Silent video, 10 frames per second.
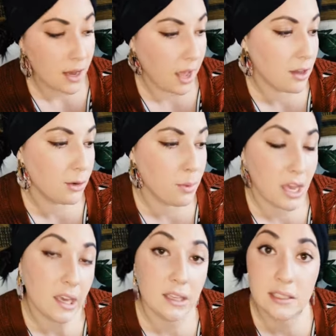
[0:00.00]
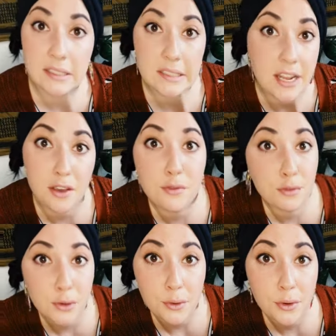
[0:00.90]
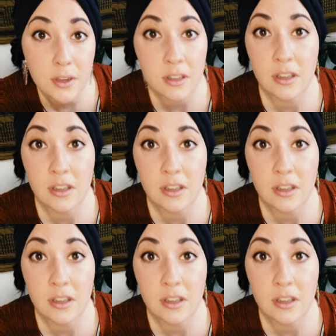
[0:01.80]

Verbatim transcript: I could make snake food.